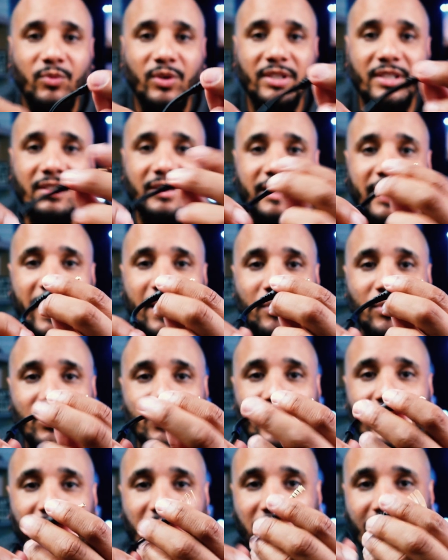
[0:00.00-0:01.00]
what this cable
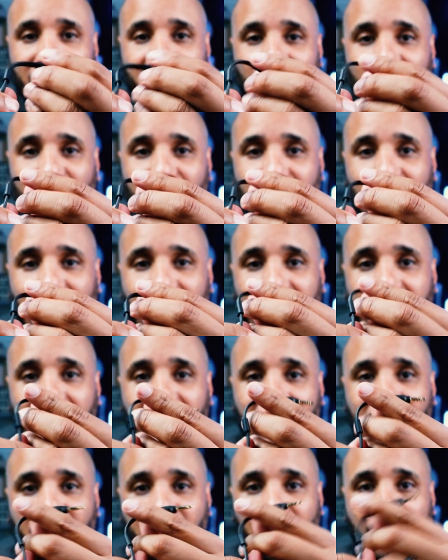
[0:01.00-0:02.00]
does, you plug it
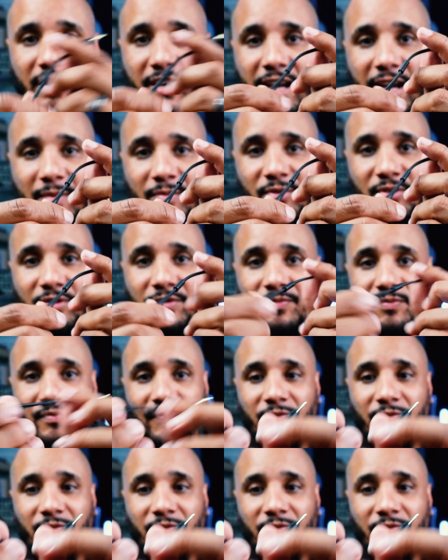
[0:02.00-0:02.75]
into your camera,